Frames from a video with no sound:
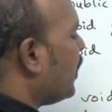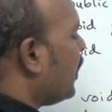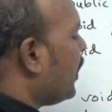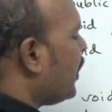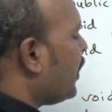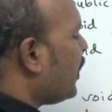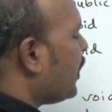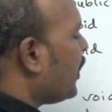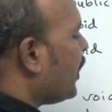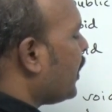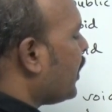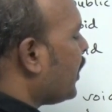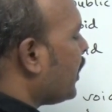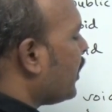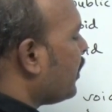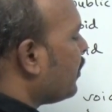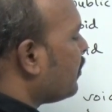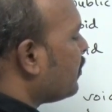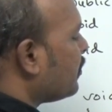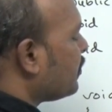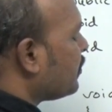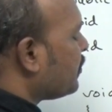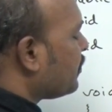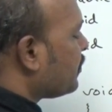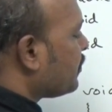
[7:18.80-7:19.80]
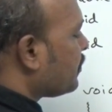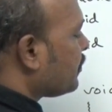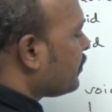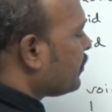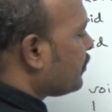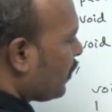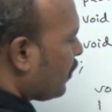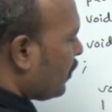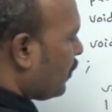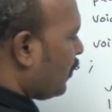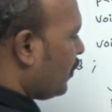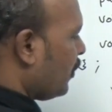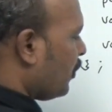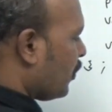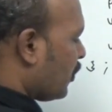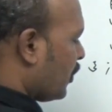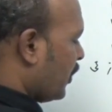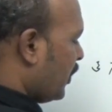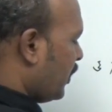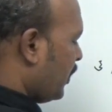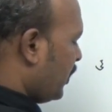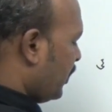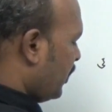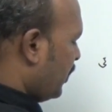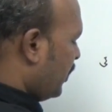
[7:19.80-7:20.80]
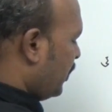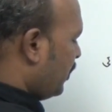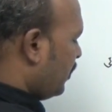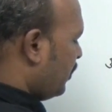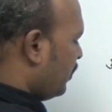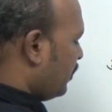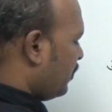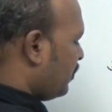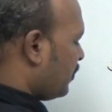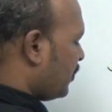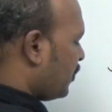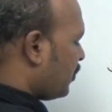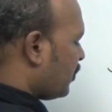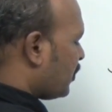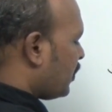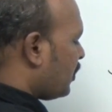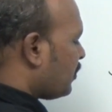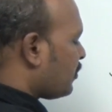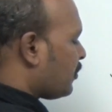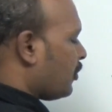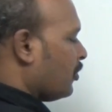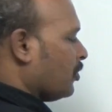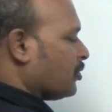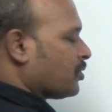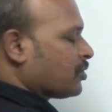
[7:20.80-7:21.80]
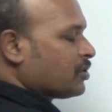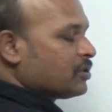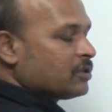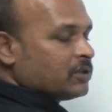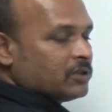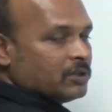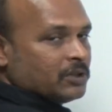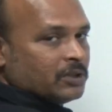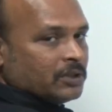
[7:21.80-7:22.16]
and name. Okay, program close.